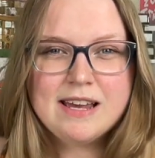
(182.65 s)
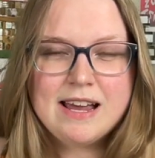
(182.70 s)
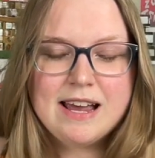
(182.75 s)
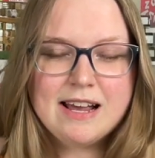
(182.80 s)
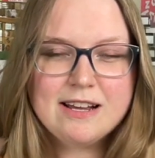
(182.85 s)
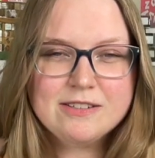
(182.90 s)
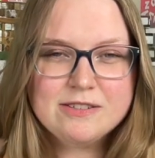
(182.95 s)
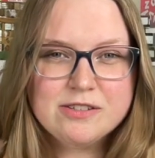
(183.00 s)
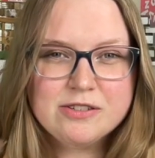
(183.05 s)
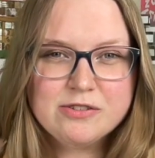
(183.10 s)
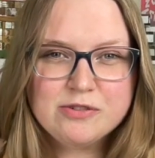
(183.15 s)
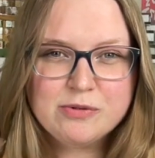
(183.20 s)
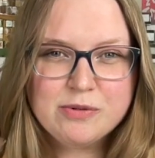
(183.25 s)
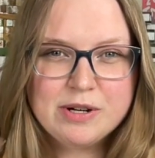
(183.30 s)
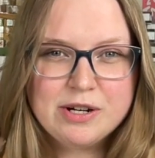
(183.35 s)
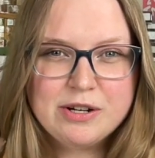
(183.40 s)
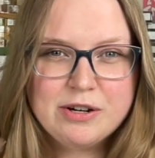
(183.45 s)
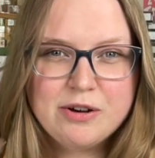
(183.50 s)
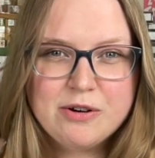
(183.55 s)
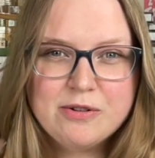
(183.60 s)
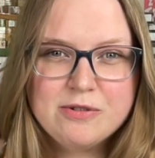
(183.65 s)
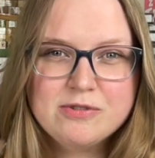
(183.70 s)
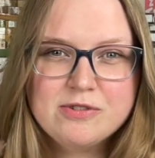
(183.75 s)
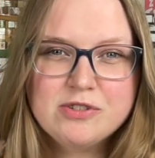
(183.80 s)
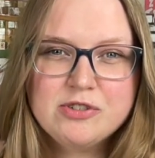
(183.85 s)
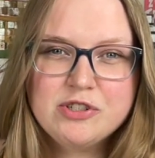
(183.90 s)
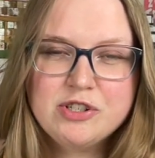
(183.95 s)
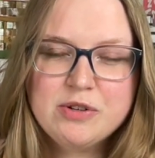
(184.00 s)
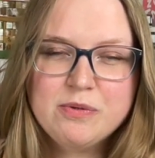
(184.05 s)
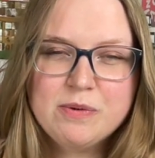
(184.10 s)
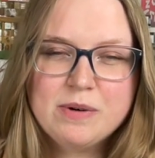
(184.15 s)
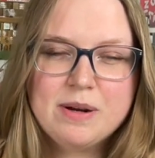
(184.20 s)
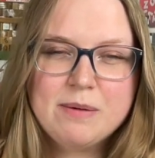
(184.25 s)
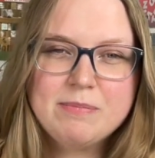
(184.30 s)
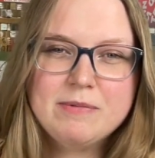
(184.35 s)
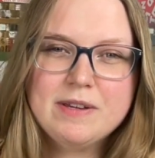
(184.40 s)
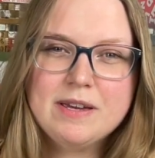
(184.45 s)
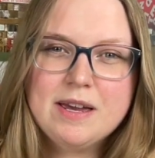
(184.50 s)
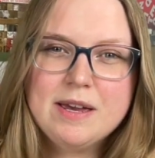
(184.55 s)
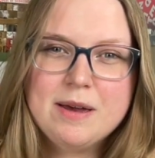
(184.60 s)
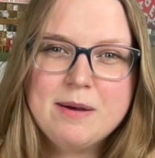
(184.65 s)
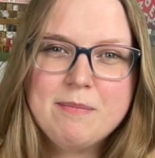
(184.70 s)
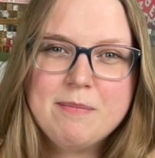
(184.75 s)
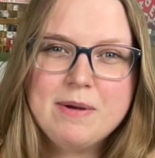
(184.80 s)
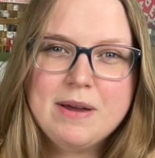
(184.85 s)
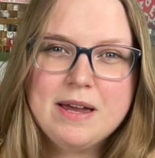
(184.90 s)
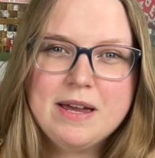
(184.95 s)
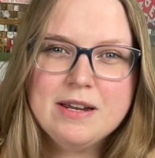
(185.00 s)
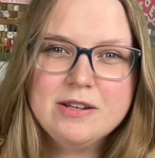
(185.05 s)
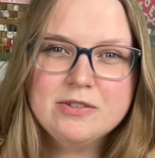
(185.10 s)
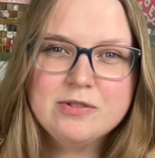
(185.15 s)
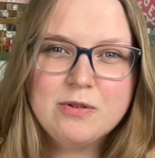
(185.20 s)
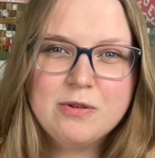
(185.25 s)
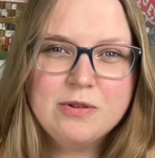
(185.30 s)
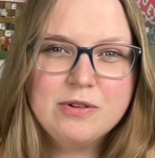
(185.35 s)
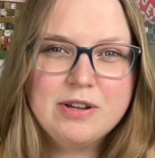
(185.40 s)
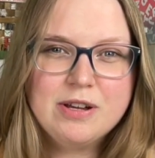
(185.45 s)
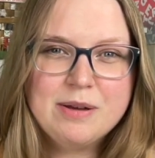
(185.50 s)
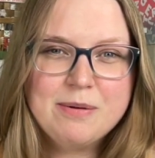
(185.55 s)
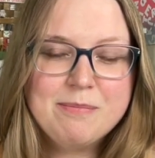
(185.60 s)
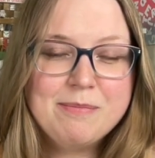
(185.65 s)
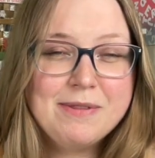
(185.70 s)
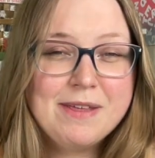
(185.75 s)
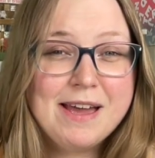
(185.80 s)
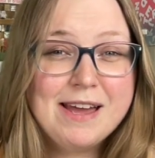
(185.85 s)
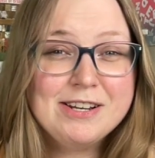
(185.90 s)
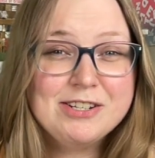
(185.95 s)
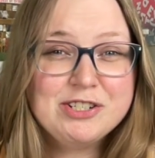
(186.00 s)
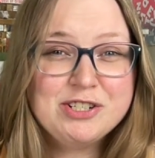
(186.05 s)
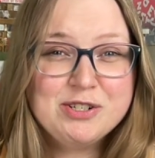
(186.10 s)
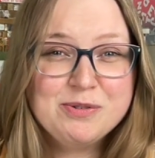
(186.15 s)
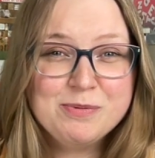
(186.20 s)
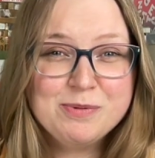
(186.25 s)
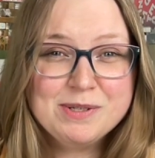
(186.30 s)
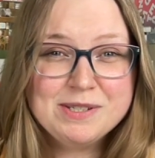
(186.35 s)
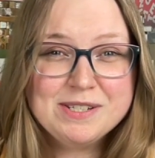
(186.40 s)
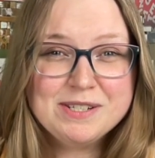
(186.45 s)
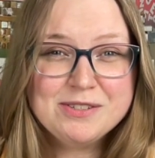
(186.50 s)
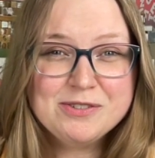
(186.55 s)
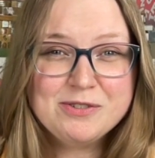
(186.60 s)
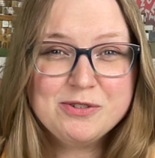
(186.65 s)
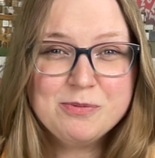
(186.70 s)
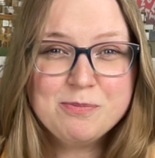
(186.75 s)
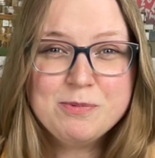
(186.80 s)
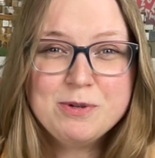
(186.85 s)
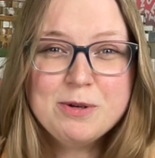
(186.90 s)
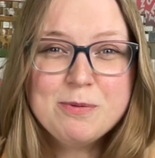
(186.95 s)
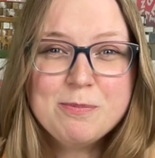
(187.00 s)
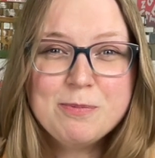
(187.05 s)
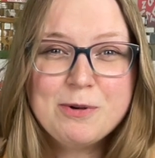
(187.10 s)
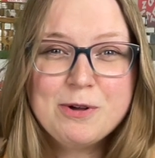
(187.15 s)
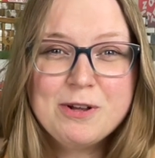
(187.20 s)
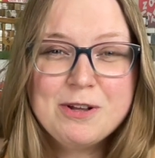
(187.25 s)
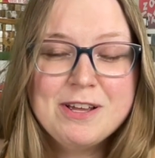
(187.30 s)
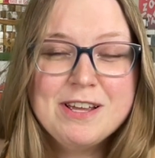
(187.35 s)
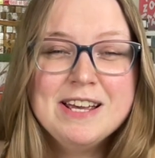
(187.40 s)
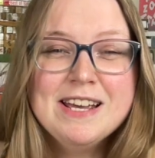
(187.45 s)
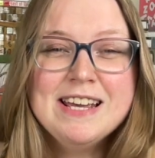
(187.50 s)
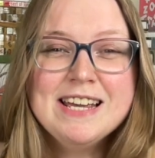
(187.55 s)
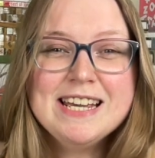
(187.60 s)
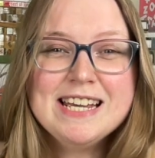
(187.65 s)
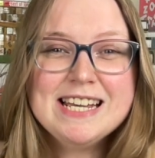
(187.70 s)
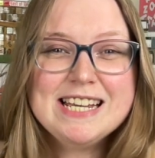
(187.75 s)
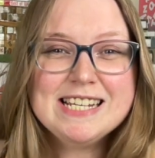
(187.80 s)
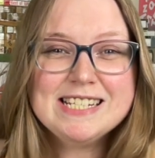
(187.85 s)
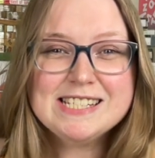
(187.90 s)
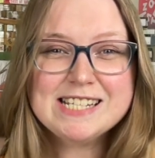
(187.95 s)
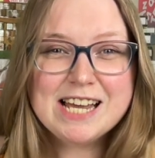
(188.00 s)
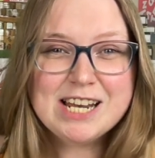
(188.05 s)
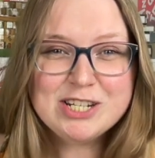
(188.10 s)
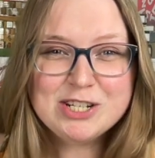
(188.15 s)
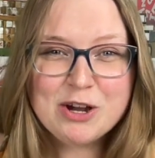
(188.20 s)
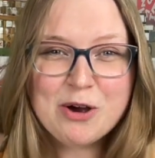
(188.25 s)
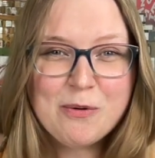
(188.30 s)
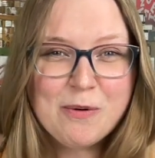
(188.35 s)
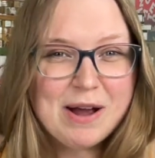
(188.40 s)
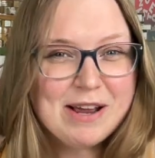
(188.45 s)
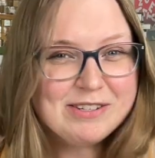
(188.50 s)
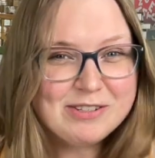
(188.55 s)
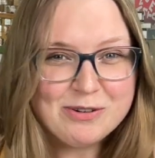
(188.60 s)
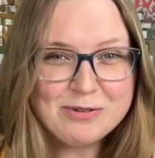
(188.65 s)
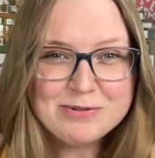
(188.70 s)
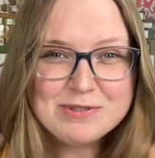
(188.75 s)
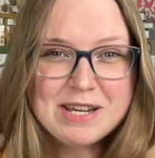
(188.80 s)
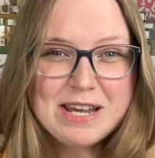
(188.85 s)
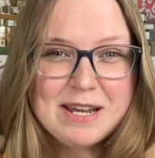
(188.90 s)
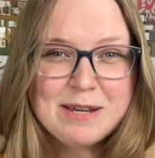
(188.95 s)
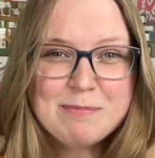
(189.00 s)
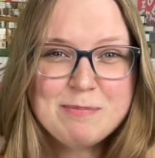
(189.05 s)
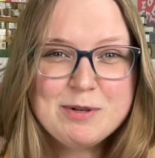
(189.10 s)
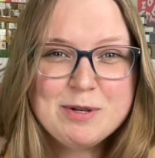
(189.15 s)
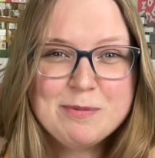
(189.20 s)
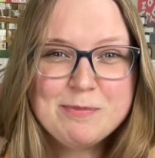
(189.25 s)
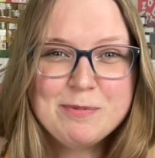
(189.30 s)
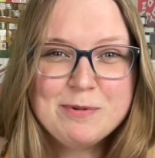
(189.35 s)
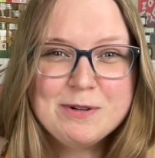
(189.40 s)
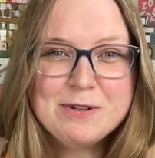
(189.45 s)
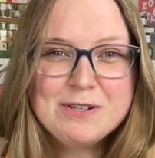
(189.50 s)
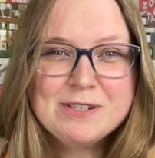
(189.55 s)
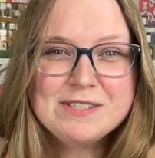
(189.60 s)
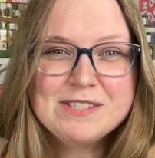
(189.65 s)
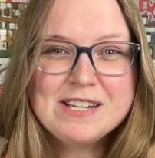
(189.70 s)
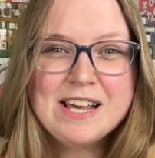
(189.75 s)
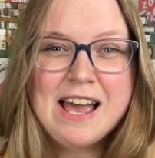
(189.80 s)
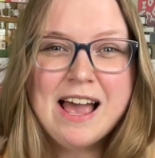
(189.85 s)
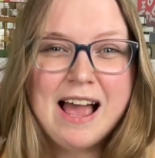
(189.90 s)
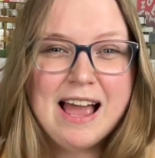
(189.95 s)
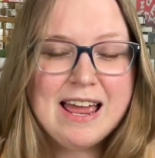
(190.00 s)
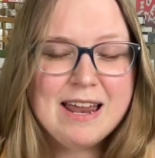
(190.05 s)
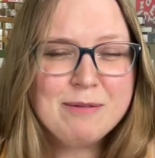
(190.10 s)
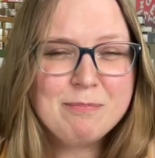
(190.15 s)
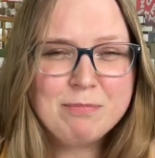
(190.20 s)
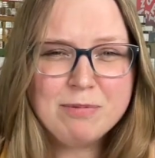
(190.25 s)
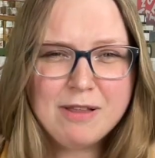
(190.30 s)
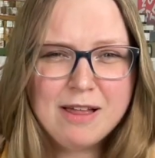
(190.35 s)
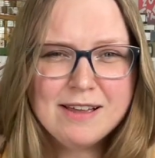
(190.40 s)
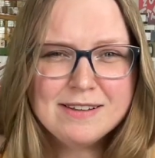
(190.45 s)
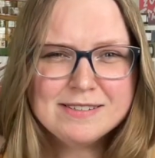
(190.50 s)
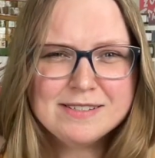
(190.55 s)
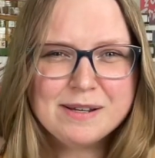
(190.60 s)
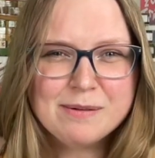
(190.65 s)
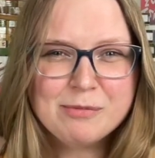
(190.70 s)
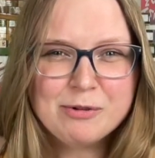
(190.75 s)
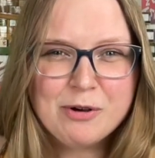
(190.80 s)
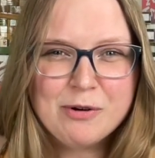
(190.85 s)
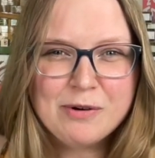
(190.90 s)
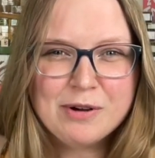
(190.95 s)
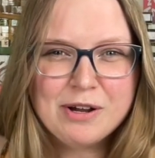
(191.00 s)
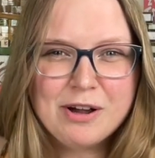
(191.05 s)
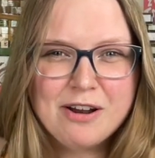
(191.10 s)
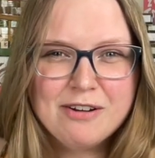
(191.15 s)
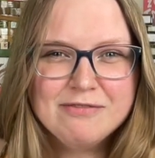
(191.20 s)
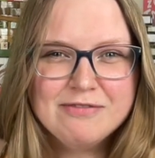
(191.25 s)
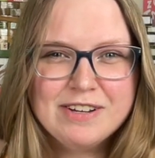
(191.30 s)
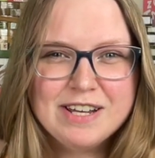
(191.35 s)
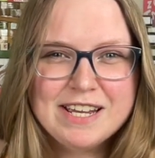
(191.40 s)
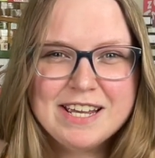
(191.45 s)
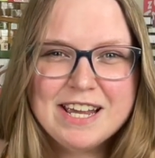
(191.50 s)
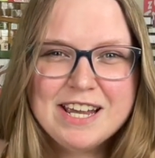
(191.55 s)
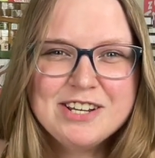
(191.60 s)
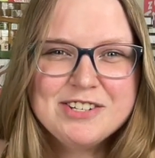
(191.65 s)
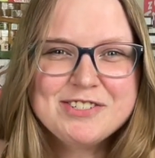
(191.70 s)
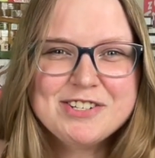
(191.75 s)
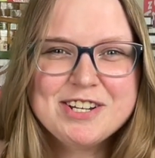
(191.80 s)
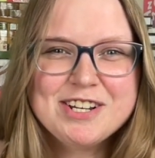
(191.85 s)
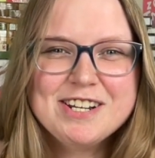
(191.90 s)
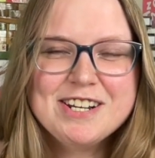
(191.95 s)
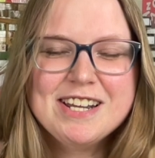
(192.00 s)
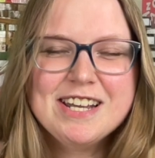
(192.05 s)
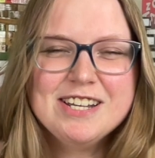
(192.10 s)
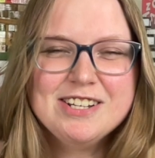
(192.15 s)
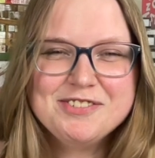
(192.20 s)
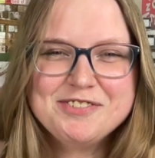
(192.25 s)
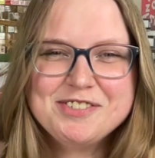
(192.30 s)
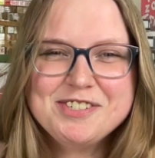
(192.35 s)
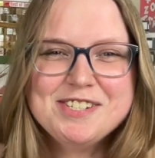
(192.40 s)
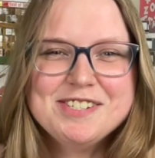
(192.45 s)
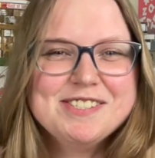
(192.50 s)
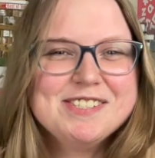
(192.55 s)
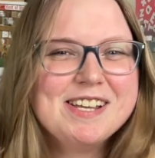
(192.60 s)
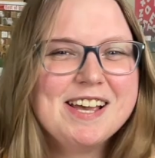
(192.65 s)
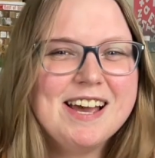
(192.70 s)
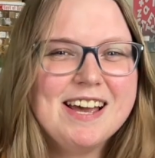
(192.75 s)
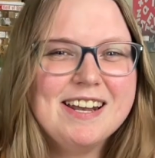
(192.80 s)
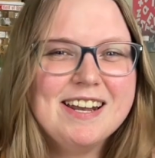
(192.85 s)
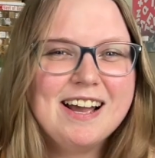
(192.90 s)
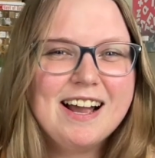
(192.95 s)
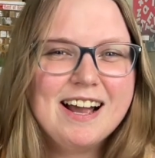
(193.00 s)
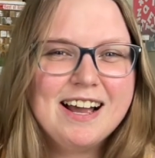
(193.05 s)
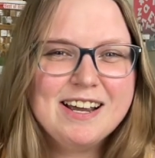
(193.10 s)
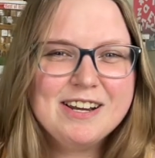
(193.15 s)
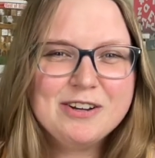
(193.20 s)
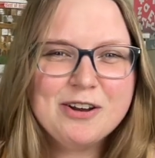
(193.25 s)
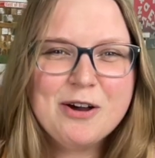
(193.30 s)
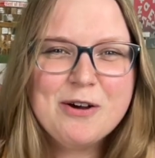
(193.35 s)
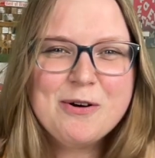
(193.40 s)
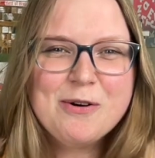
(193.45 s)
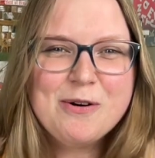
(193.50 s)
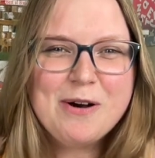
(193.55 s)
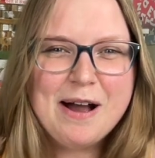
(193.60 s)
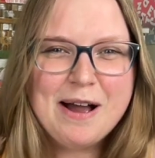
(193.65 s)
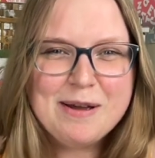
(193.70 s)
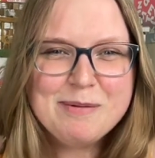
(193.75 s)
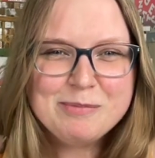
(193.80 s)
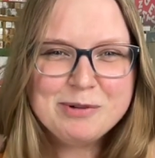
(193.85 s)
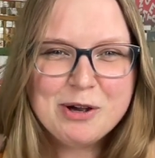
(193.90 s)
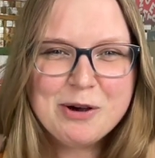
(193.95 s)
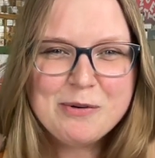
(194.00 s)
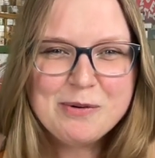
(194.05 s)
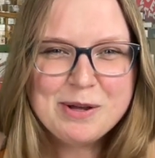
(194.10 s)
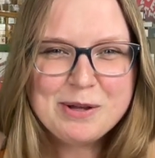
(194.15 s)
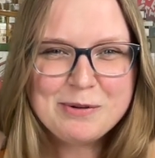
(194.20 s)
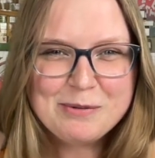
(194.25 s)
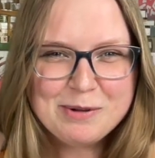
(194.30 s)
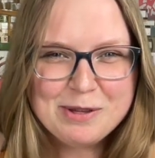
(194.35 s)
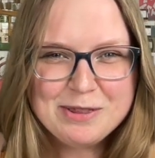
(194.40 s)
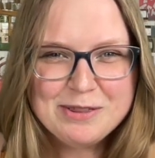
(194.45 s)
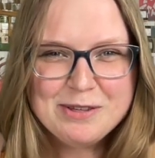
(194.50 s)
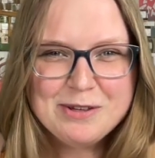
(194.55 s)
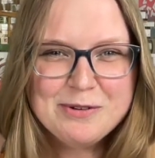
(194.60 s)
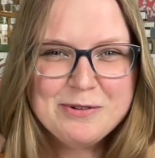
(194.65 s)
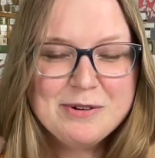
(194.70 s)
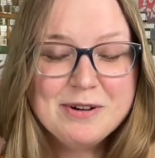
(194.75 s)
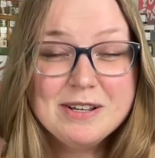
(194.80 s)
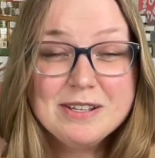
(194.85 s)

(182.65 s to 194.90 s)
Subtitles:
As the story goes, she went up to him and told him that she was his new pupil. He said, "No, I don't take pupils, and plus I'm going on vacation," and she said, "I know, I'm going with you."